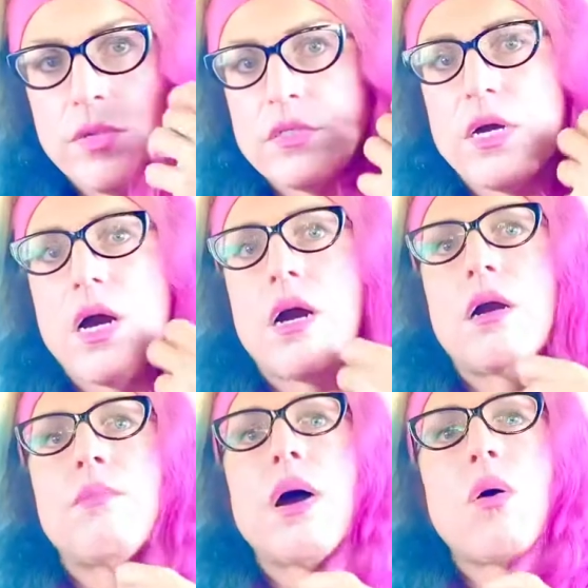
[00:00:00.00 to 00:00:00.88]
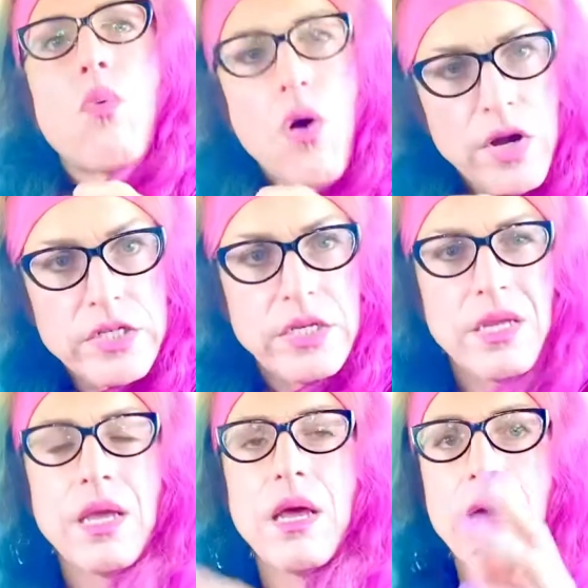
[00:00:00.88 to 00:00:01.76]
are by watching
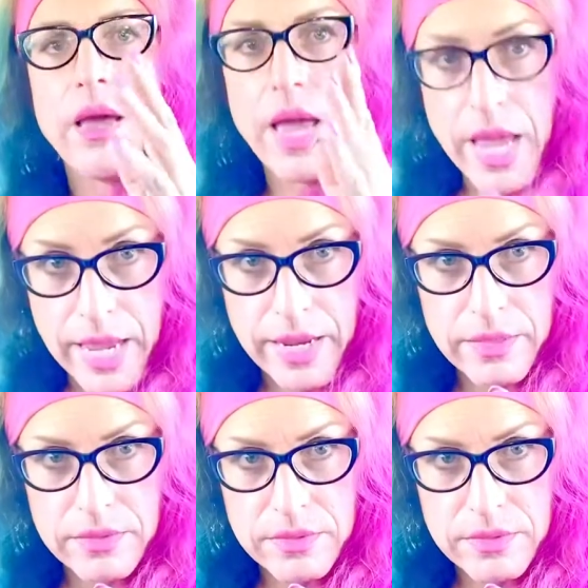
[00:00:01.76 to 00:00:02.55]
ants.